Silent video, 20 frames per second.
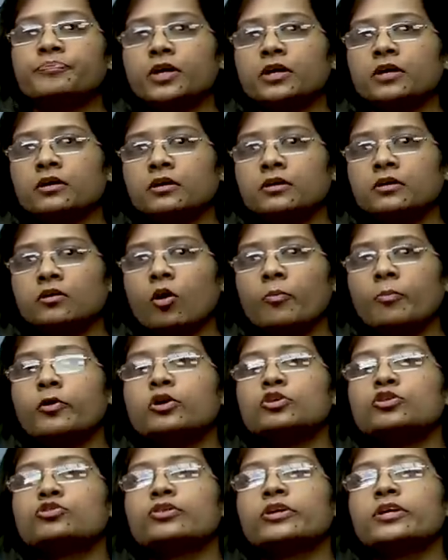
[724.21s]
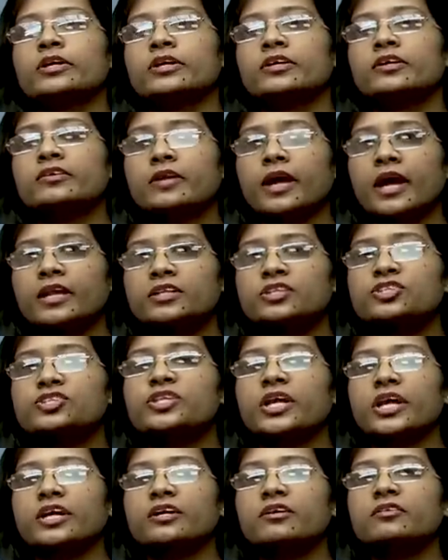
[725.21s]
uh, opportunities and
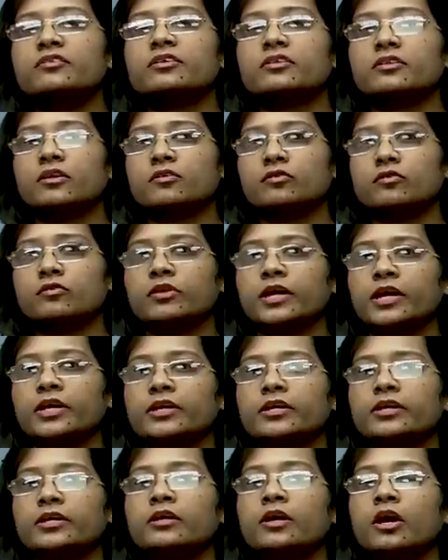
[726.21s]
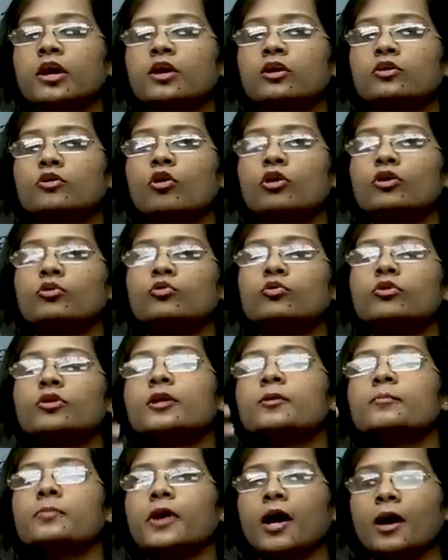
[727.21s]
status in the society not
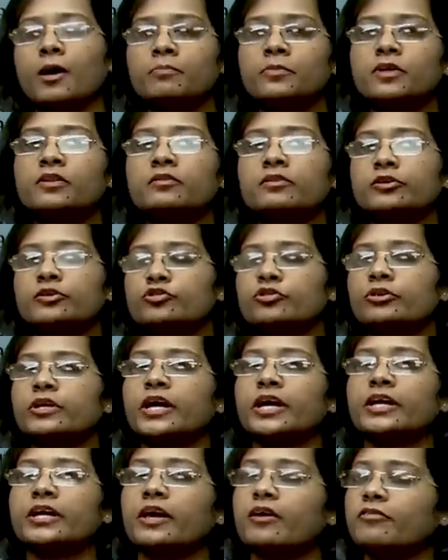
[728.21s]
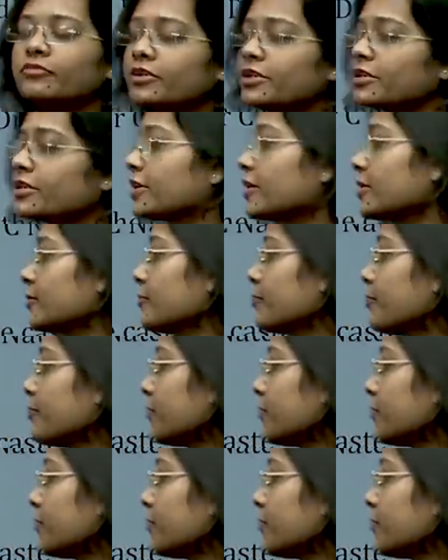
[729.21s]
only brahmins should get everything